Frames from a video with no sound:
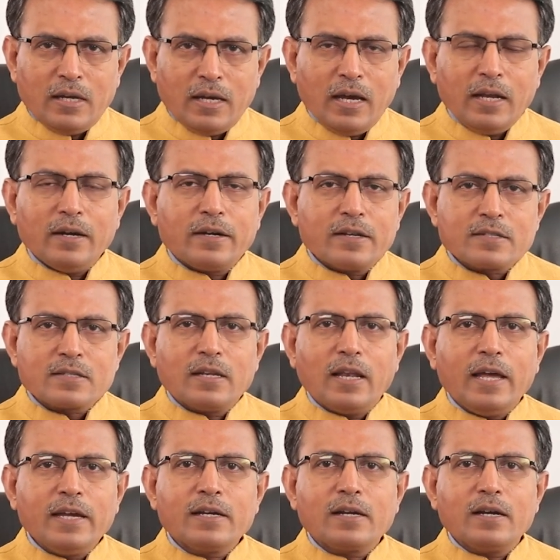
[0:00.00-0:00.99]
and it is
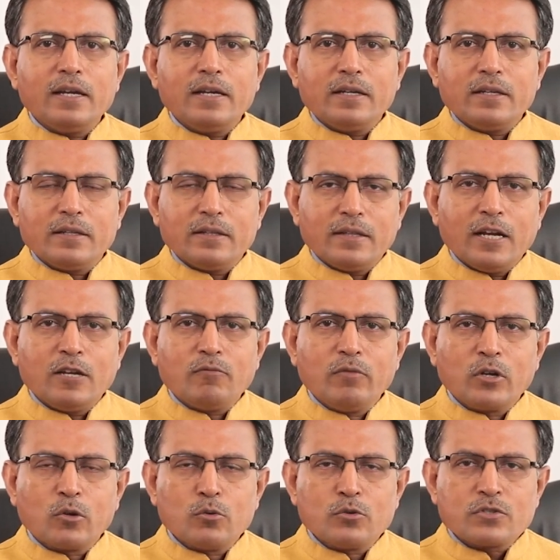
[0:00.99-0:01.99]
likely that
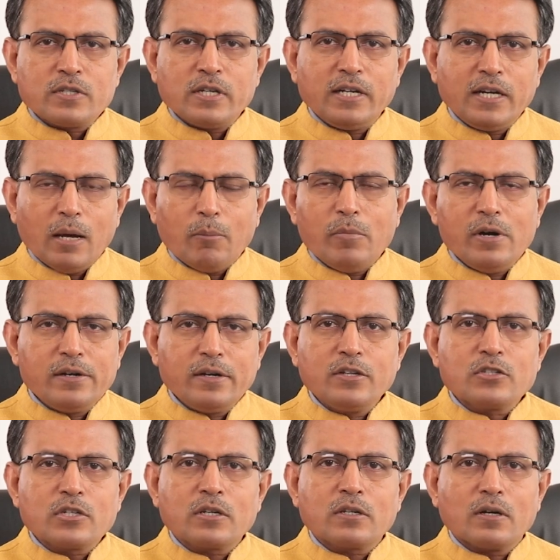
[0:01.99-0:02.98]
we could see
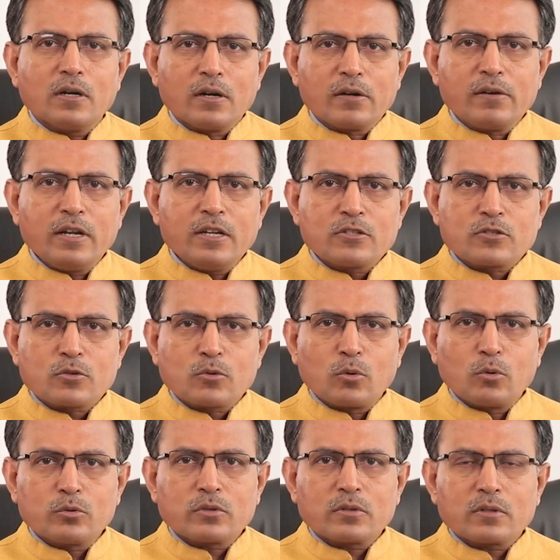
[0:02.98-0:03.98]
double-digit earnings
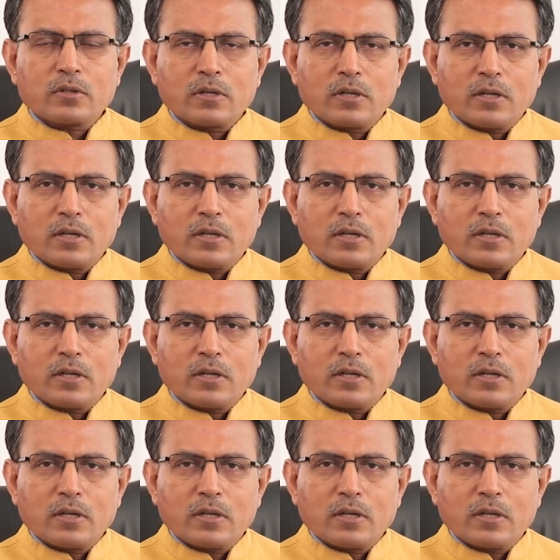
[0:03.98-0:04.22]
growth